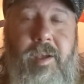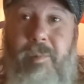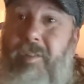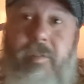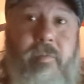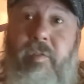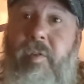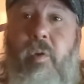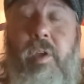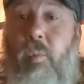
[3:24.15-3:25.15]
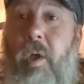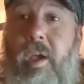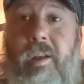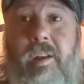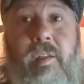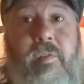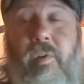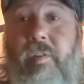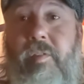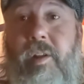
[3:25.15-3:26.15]
Because if you're soaking wet and it's
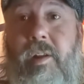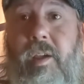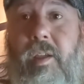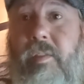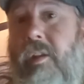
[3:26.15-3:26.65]
freezing at night,